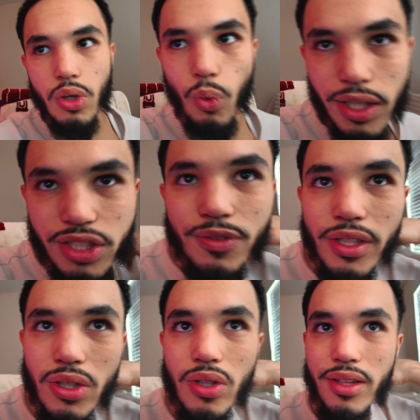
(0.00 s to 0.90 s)
No, watch this
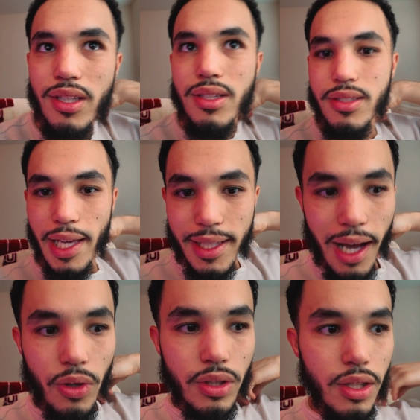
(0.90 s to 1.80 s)
video and then take
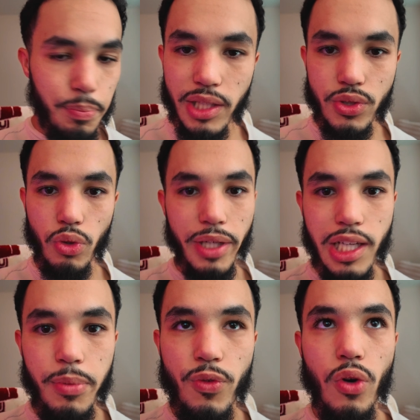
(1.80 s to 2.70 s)
out a pencil,
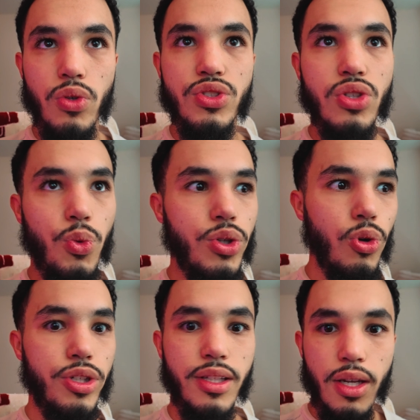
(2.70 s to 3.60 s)
pick up your phone, start
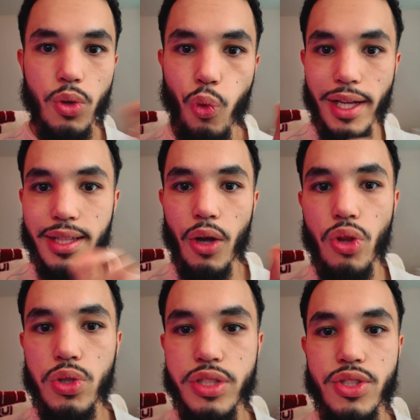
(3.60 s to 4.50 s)
recording, write down
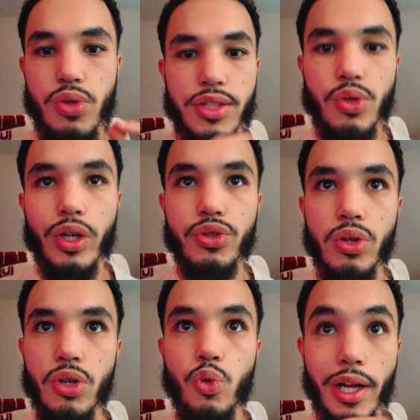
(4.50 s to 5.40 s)
notes as to what you
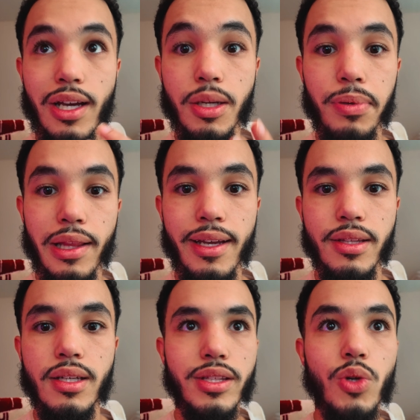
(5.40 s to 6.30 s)
learned, write down a
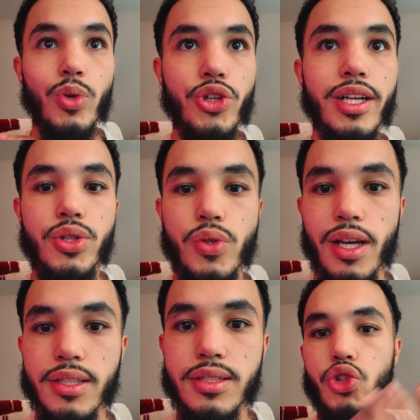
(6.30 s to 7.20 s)
plan, write down what you're gonna do
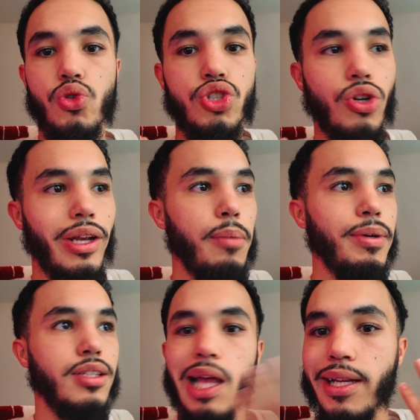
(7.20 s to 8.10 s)
next. Use your lamp
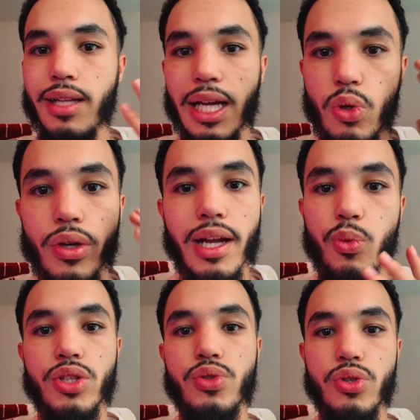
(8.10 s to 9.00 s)
as a lighting. I don't care
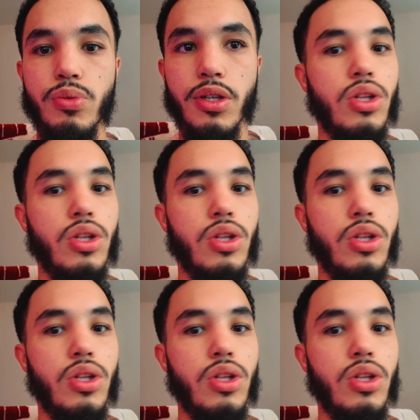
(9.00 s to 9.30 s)
what you do, bro.